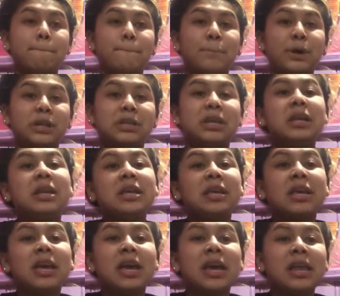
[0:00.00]
but then
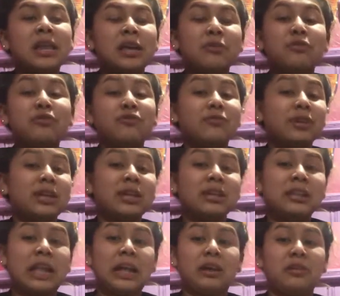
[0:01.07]
again, it was really
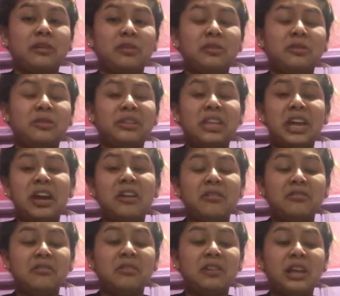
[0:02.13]
like you're
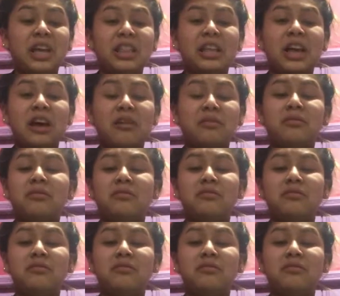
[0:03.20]
there, lay down,